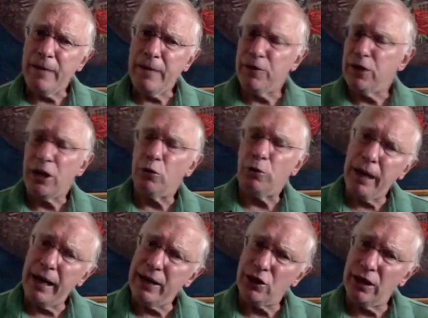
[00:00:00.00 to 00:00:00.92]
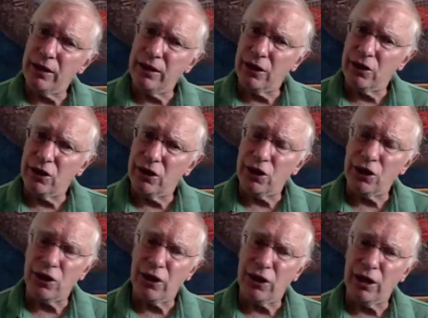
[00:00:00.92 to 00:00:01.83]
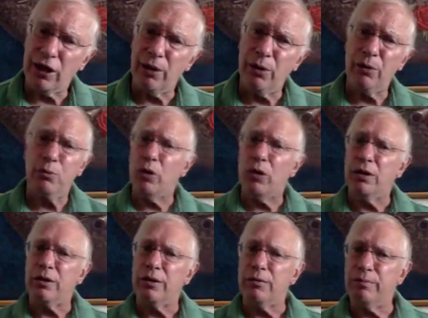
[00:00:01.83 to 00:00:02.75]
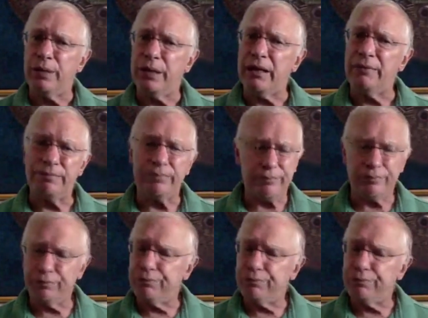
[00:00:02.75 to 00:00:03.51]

If central banks didn't exist, there wouldn't be